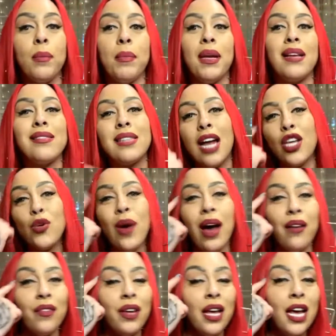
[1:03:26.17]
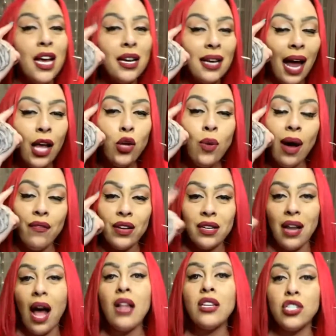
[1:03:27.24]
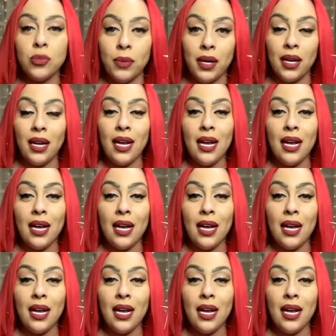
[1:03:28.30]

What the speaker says: because now you have acknowledgement.